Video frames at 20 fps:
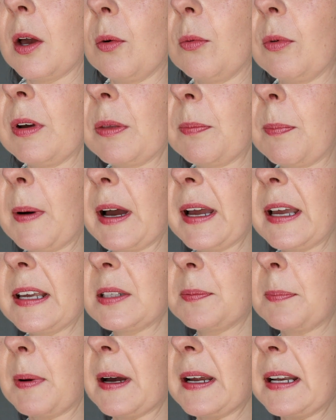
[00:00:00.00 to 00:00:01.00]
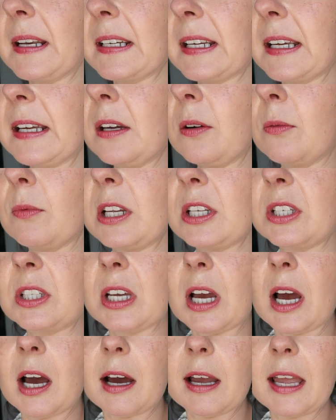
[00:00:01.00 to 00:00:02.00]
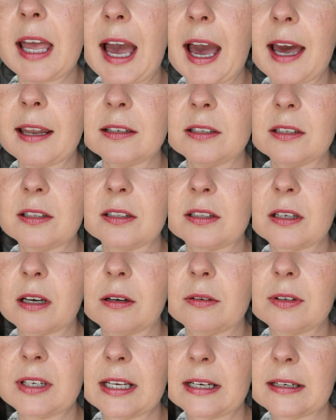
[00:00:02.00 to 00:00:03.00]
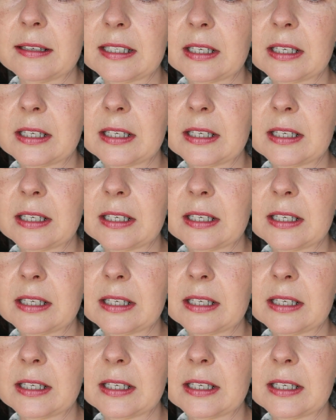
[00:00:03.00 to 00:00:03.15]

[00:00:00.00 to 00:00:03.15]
with bias binding, which I hand sewed in.